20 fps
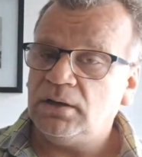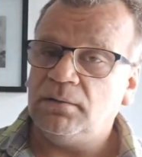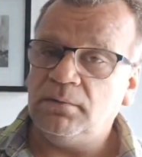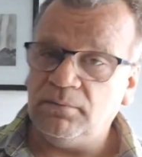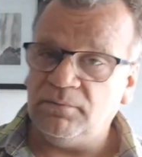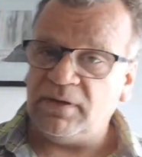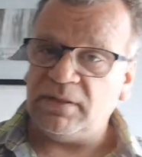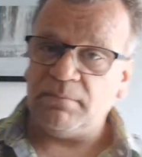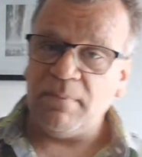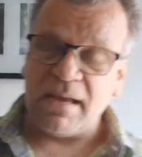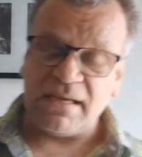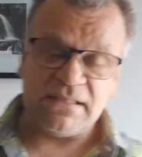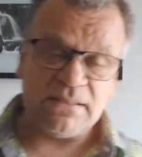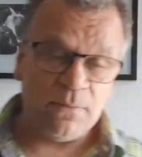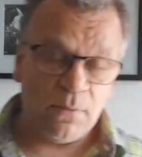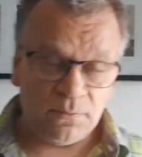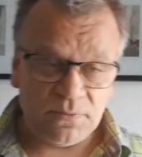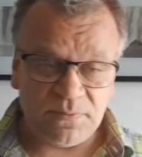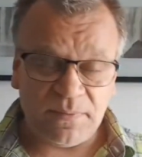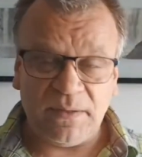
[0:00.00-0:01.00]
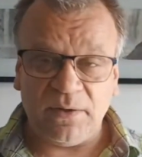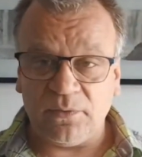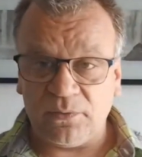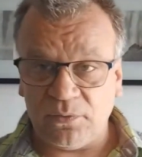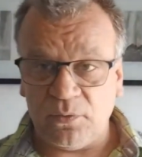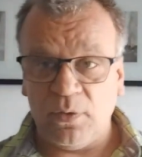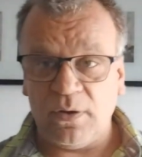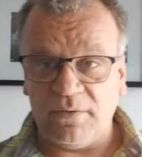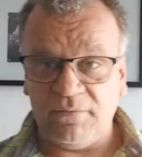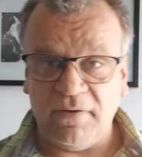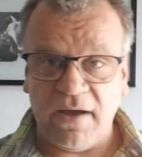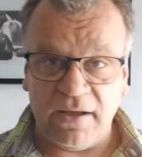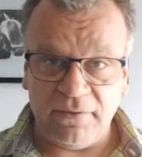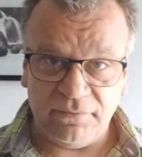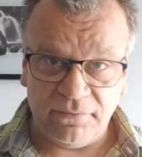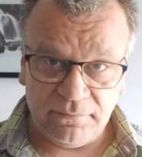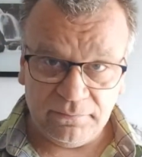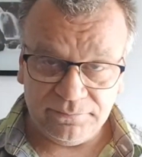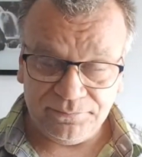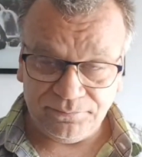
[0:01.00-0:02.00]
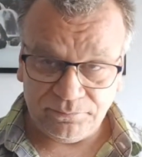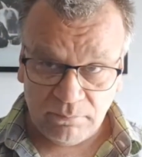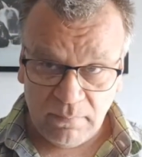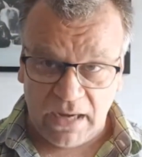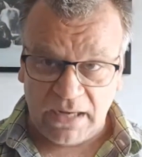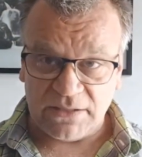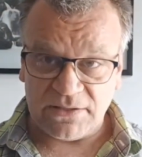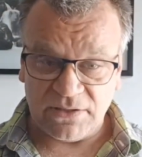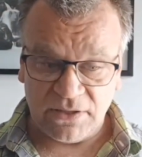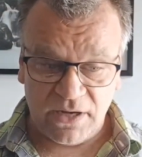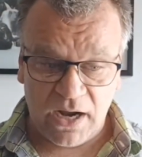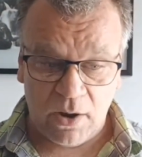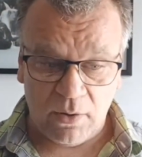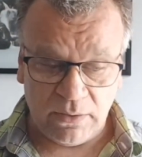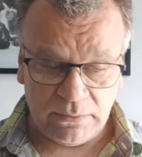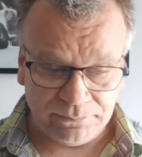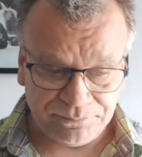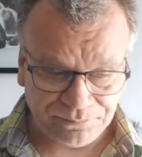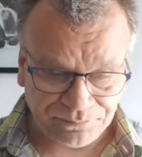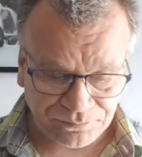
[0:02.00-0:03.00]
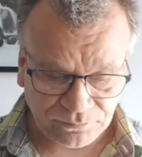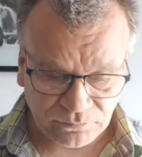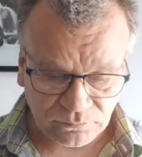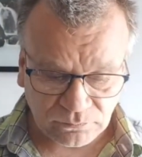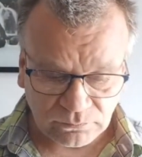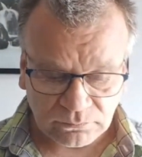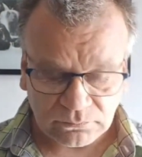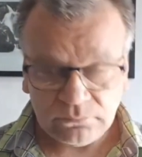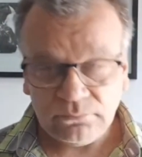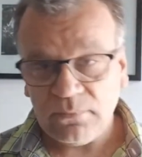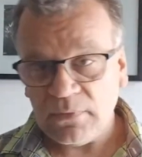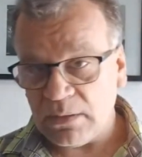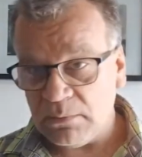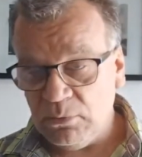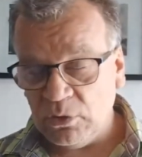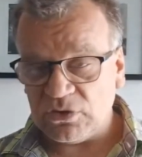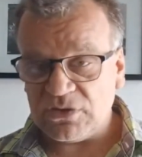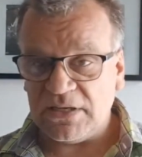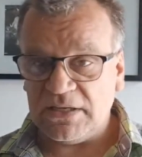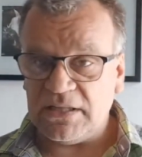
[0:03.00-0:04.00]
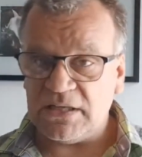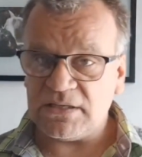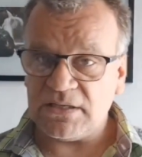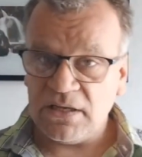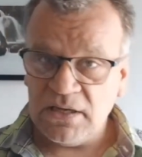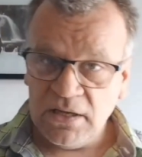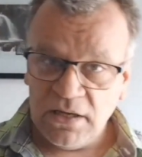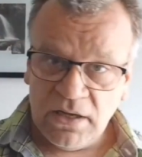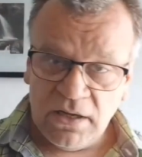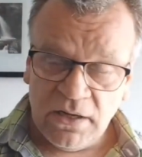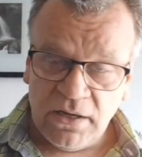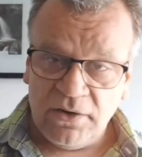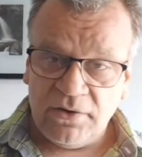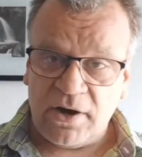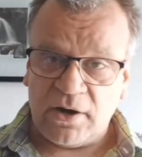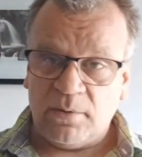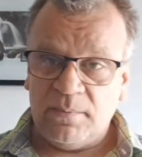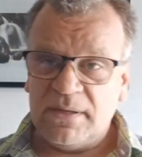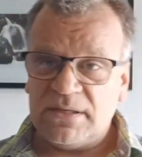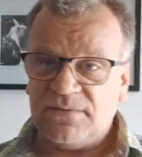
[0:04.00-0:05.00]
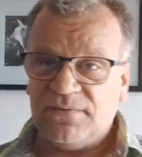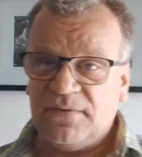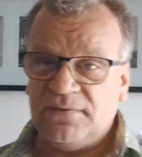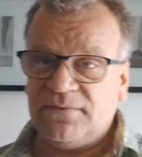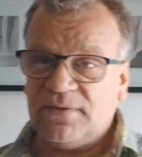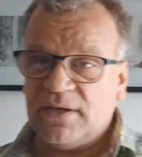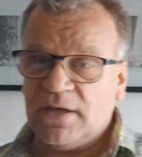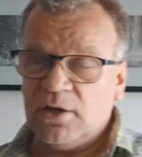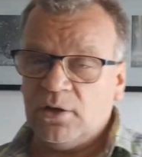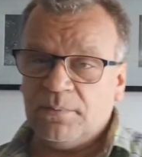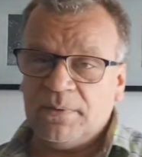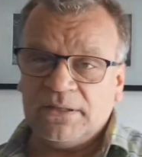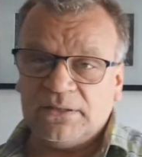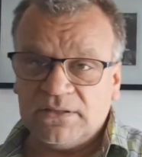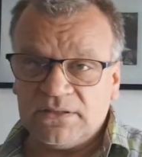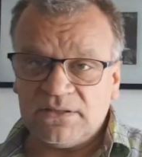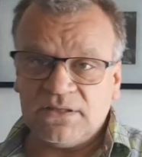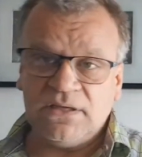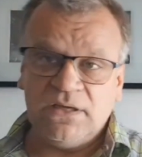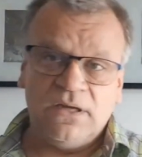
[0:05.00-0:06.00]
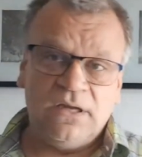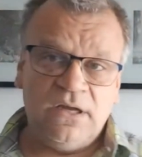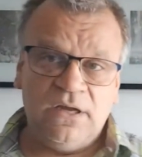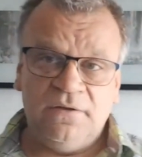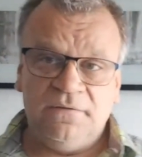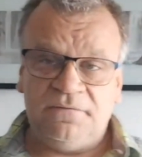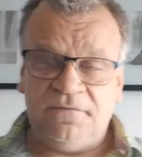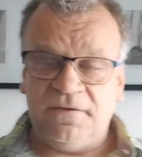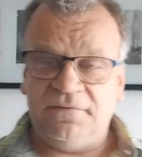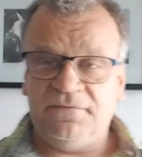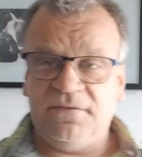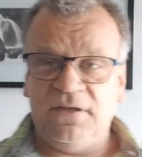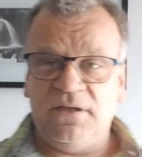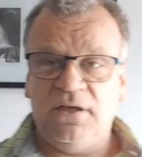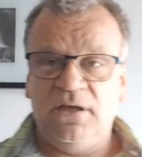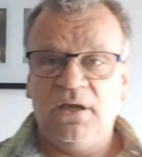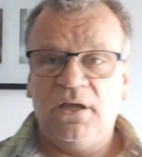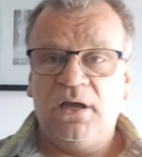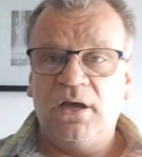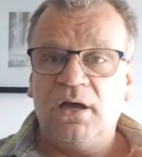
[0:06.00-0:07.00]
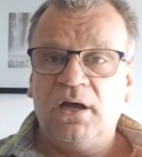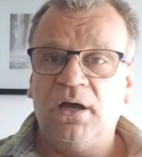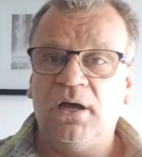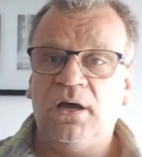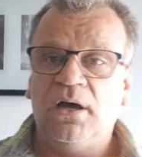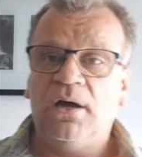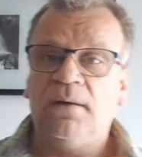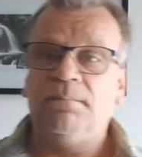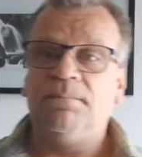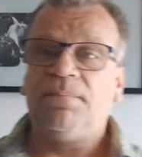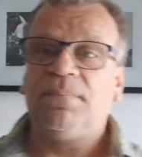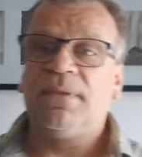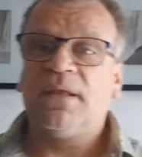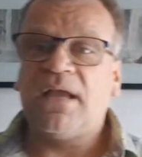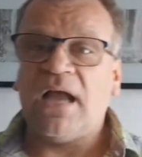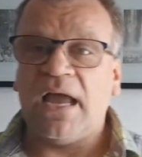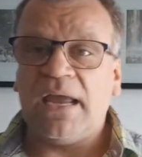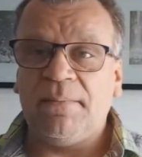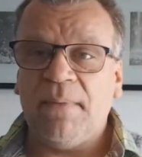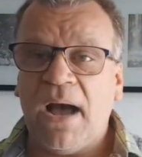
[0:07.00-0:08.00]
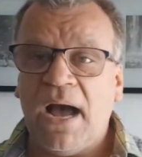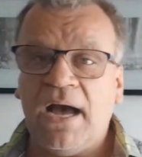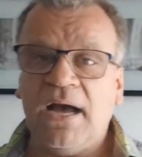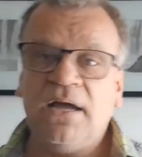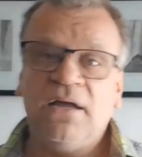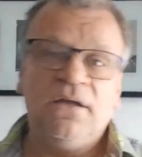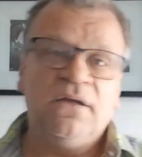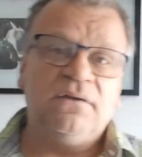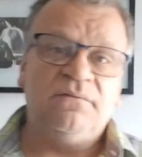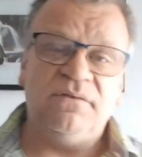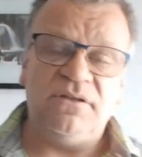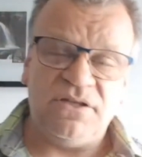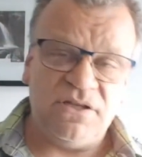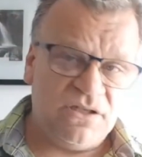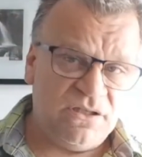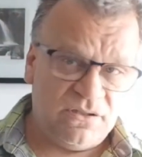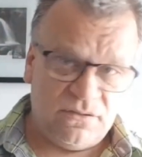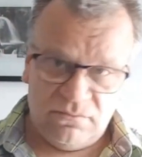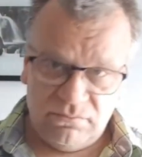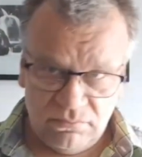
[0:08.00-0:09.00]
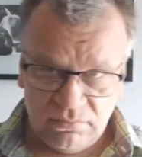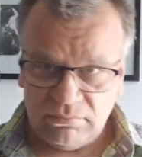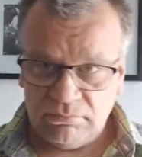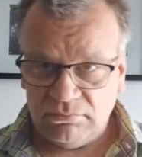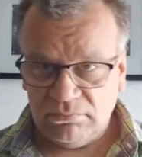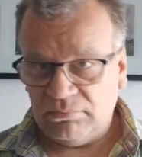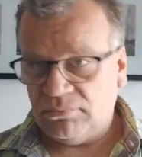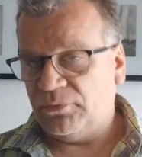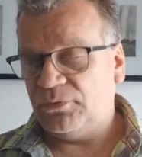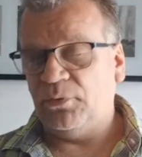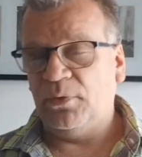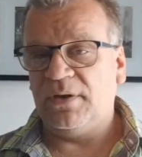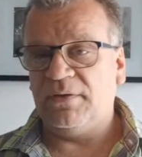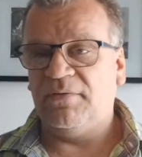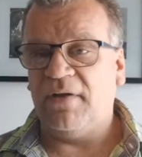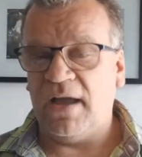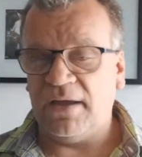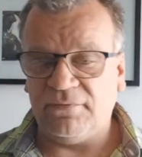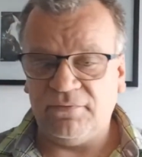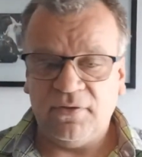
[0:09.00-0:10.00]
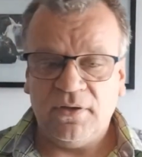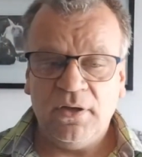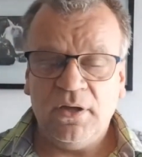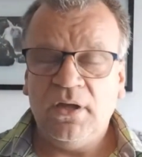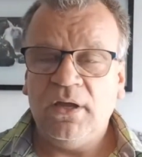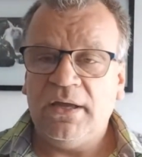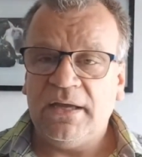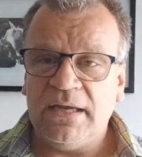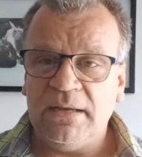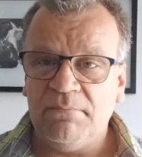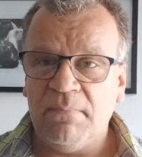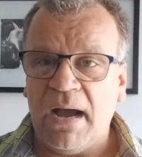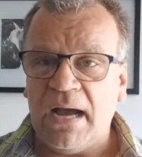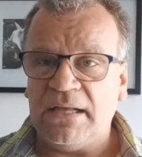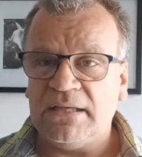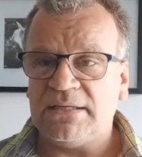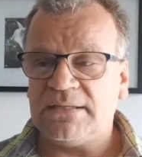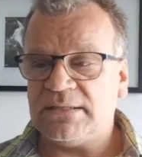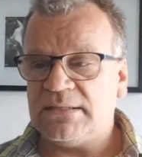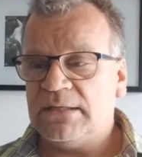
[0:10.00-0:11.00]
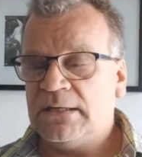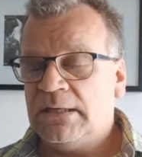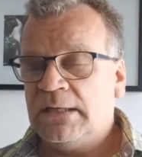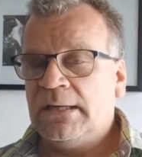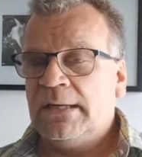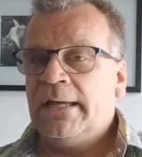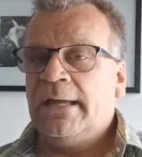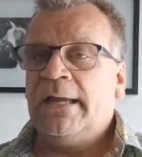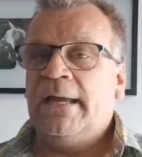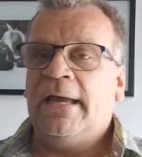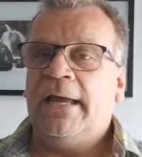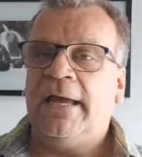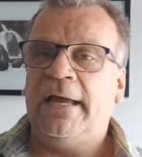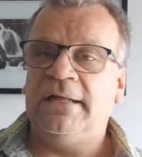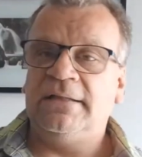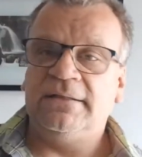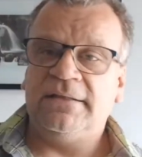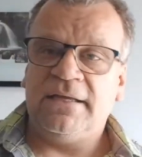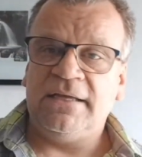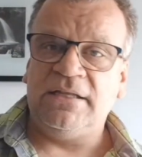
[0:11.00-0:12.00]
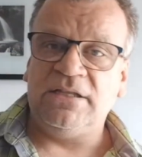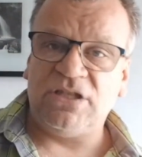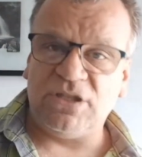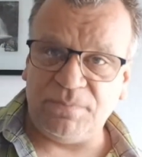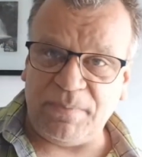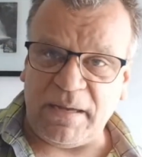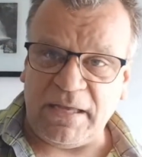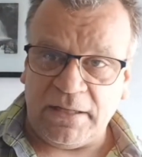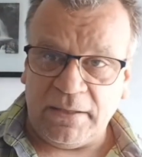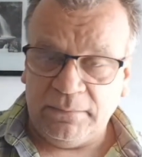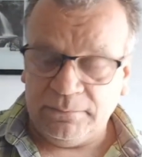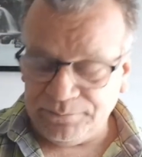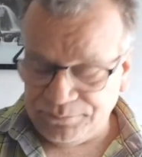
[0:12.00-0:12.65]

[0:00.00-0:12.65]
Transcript: with maximum speed of 35 miles an hour. Mercedes recommends 50 kilometers, 50 km/h, which is 35 in miles and in speed.